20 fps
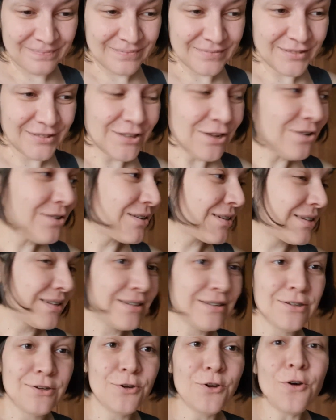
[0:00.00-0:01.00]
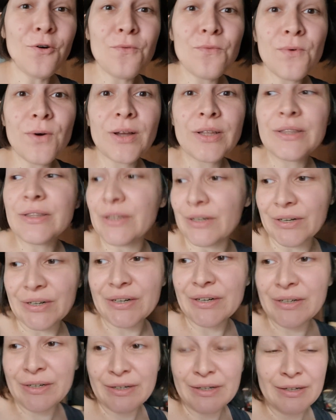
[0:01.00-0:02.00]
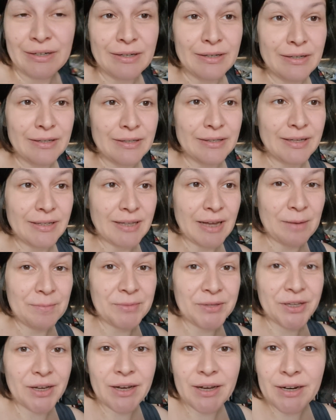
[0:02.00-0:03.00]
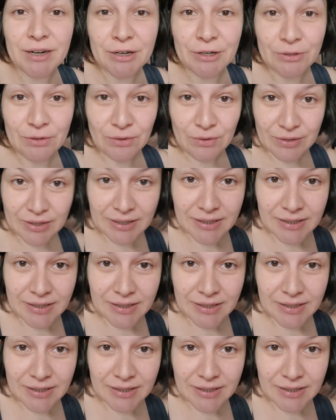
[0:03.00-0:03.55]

No wonder that I'm tired all the